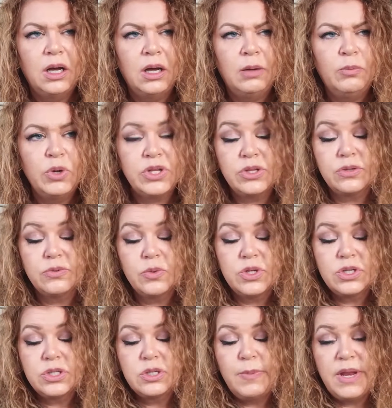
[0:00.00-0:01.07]
which
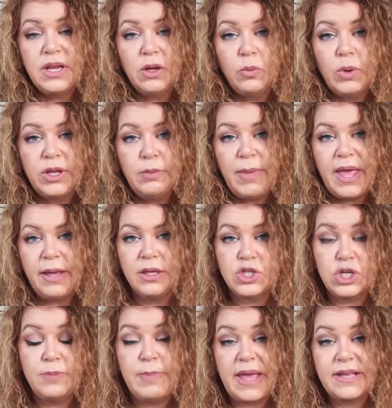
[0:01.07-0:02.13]
depending on what you make, she
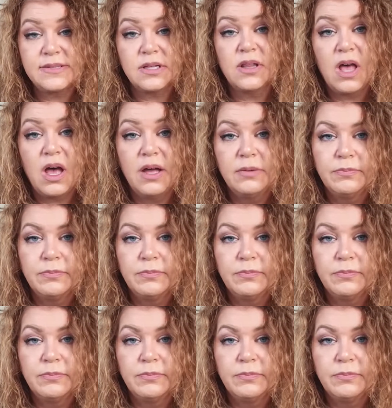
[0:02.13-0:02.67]
bakes a lot.